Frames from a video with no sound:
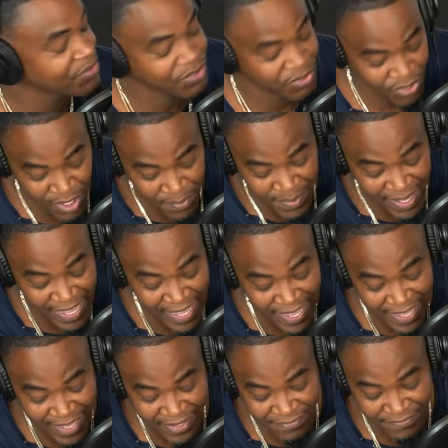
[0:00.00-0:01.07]
Trump
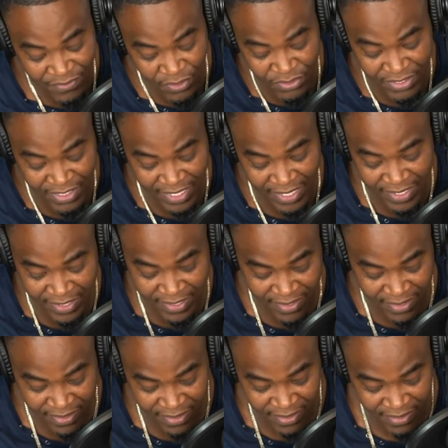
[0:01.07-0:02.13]
and First
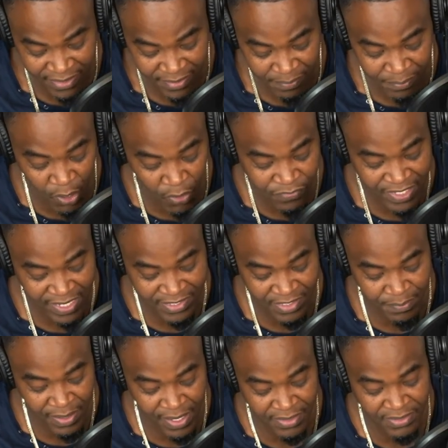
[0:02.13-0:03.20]
Lady both
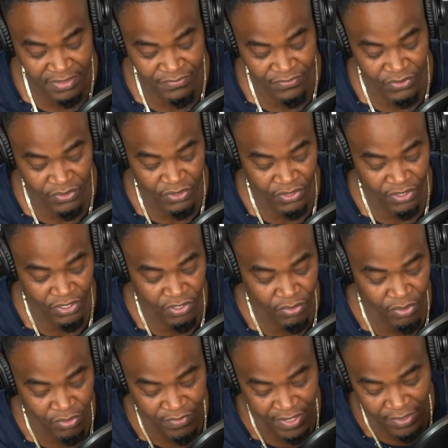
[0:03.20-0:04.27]
tested positive for
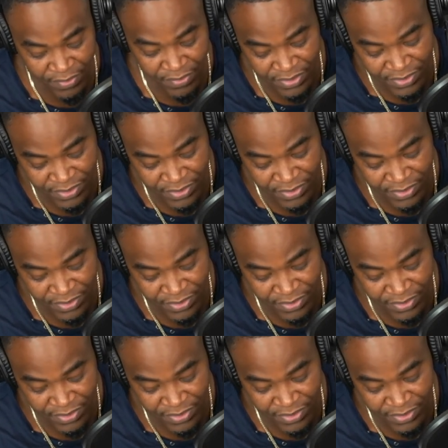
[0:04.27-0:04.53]
coronavirus.